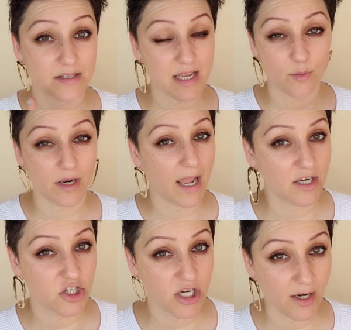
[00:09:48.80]
Now say you want to
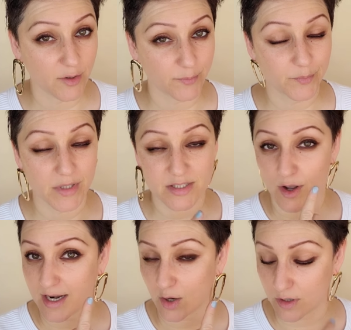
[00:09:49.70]
add shadow. Let's
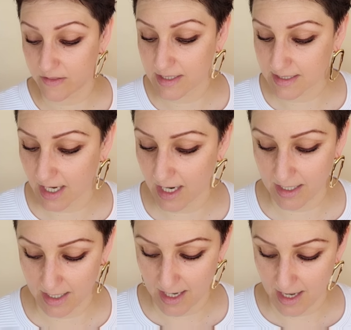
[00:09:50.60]
go ahead and go to this
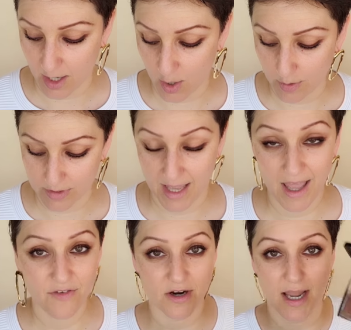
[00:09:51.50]
side and go in with a
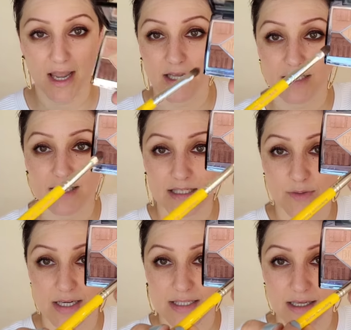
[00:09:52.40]
heavier hand. And this is
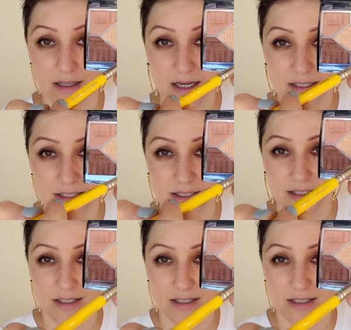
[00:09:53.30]
what I see a lot.